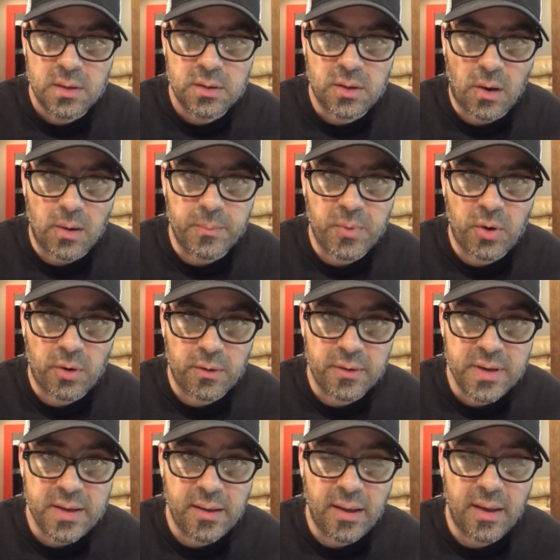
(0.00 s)
Tom
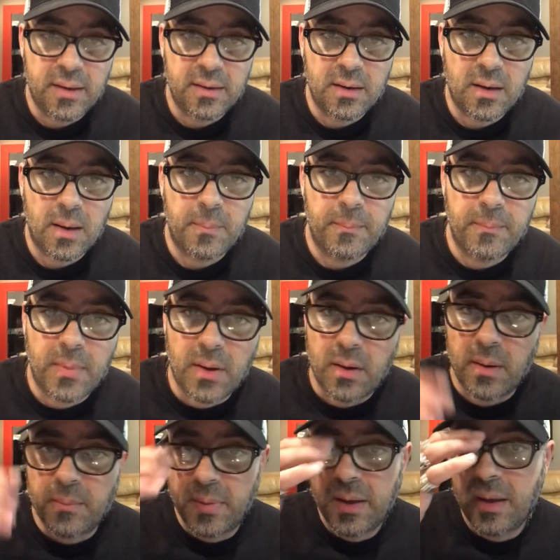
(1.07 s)
Kearney ended up,
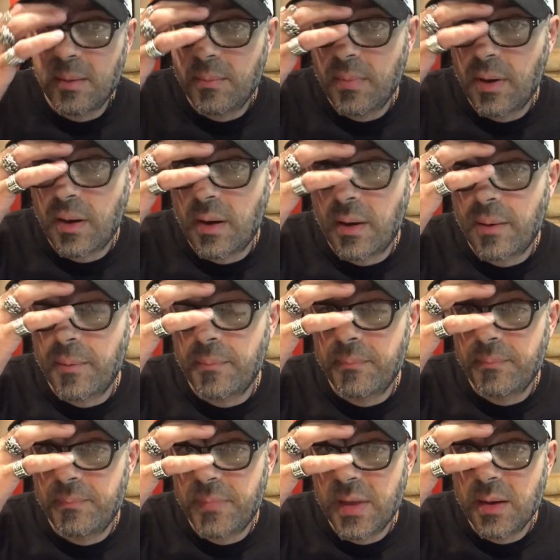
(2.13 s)
him
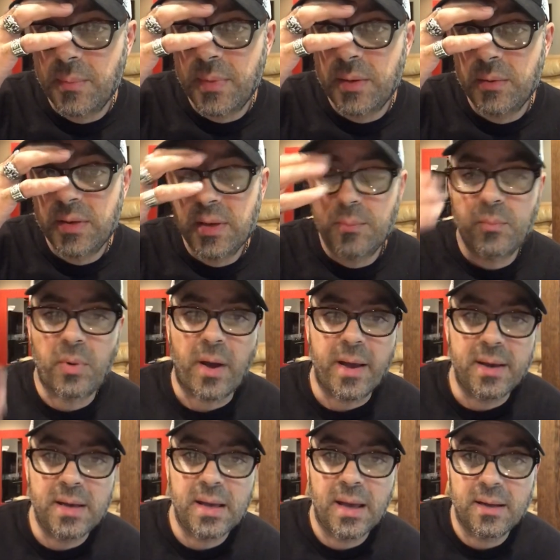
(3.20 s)
and Tim
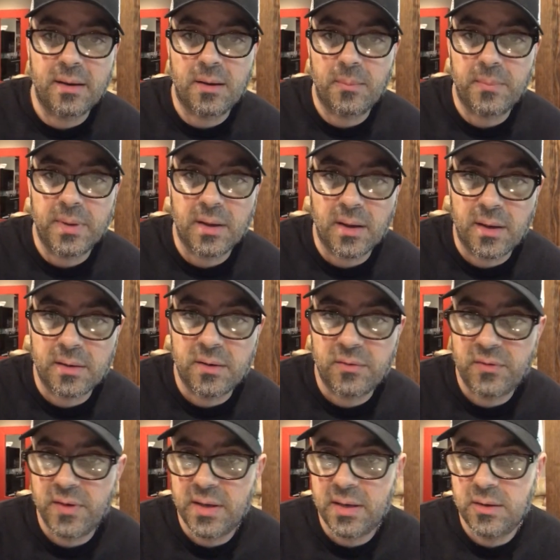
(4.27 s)
Bridey ended up being
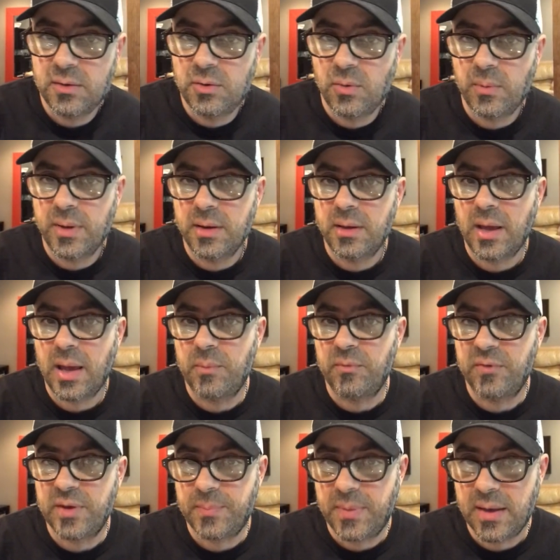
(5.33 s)
undefeated to win
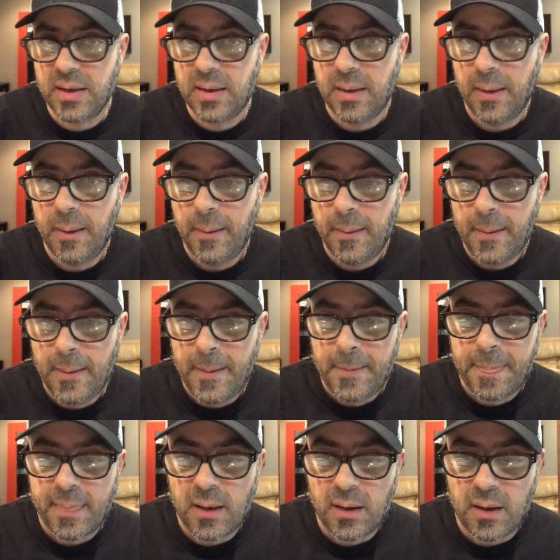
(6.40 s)
MVP.
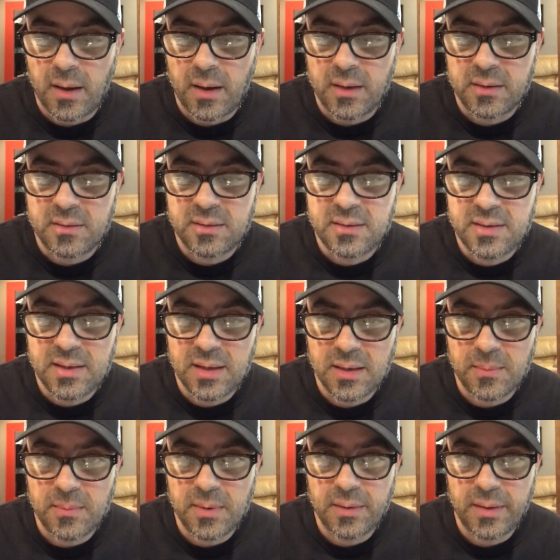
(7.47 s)

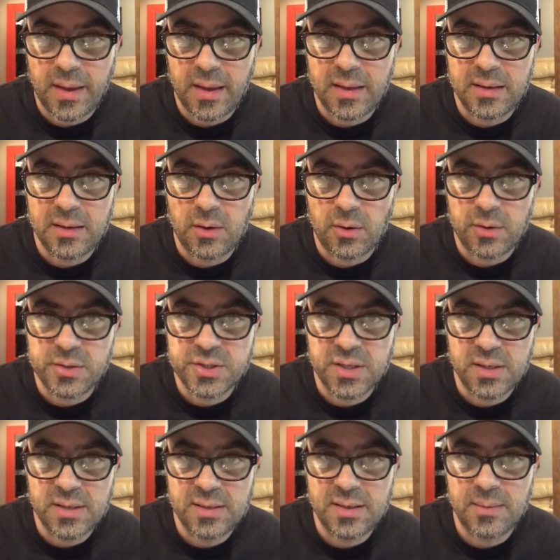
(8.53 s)
Tim, Andy
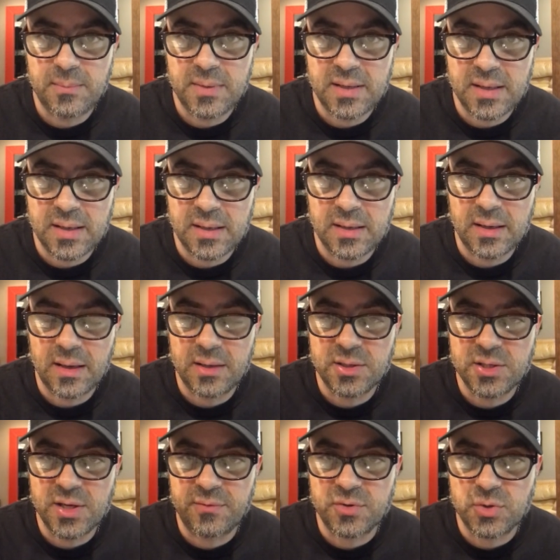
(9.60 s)
Hershey, Tim Dean, and
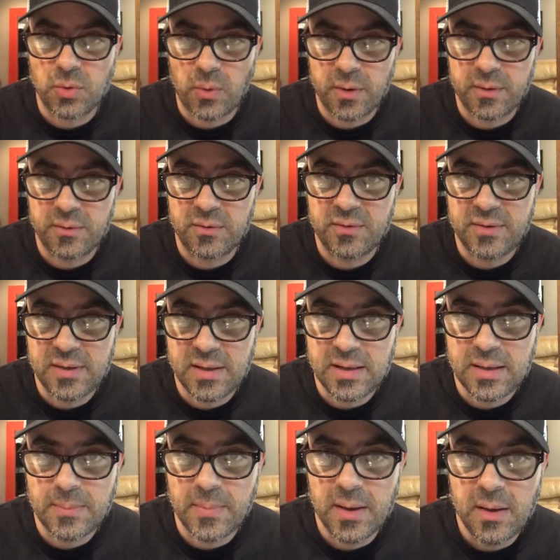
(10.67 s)
Jeff Jordan's
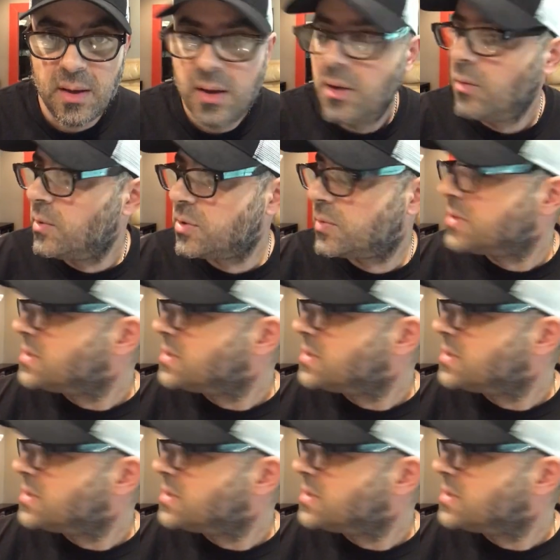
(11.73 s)
team, which